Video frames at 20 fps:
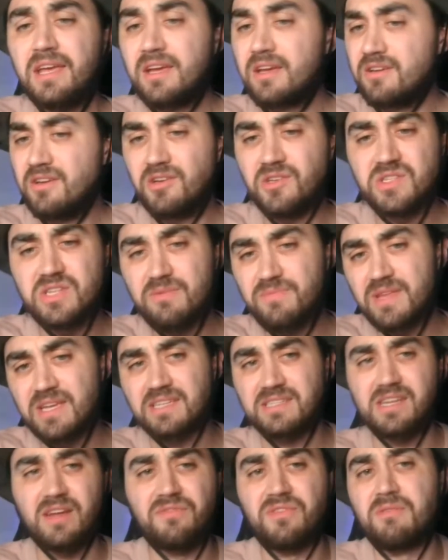No, something's
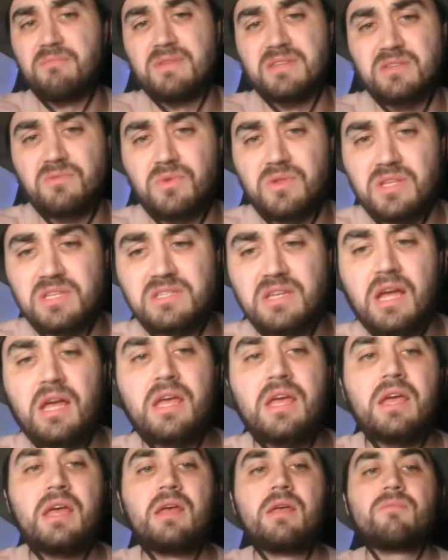definitely missing with this side.
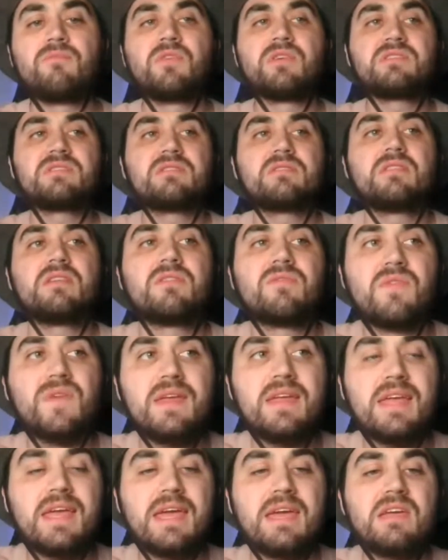The
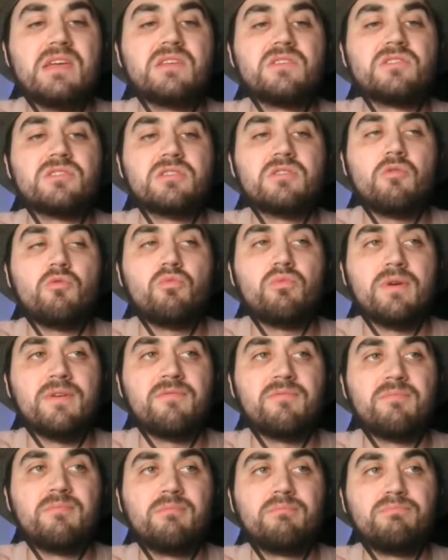thing is
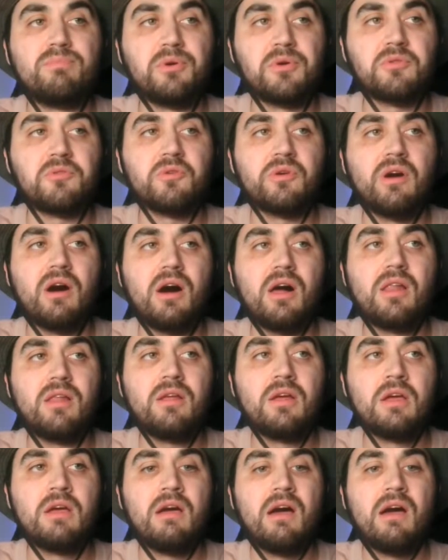with Portugal,